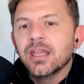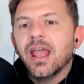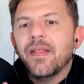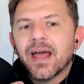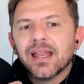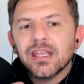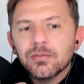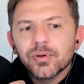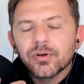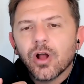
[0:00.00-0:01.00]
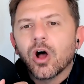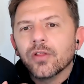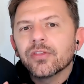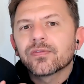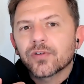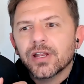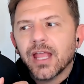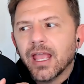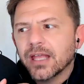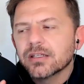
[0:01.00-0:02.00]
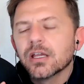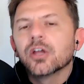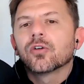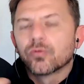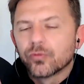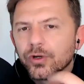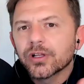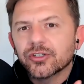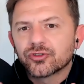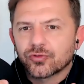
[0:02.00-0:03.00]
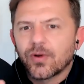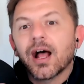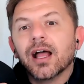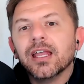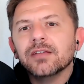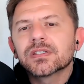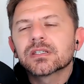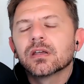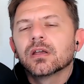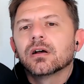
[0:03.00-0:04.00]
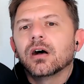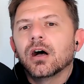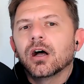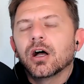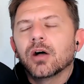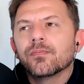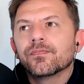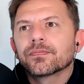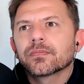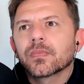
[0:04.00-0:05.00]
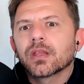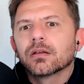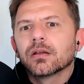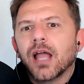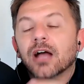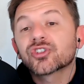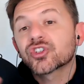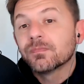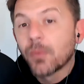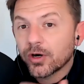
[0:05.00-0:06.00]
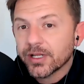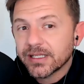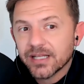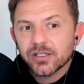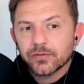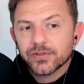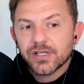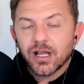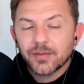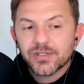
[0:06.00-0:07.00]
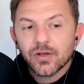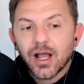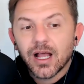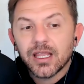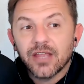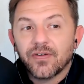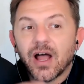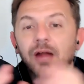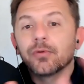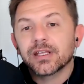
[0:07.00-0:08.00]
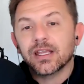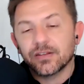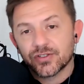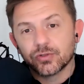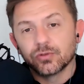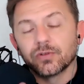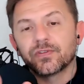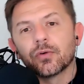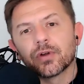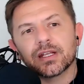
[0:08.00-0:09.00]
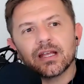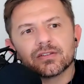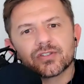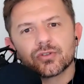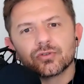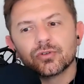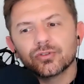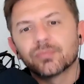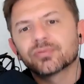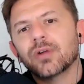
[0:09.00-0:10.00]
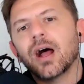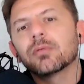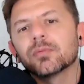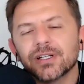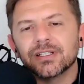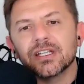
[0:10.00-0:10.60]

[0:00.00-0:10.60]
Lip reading: And that input on the front end really drives how smart it gets over time. So if you were to get this tool, you probably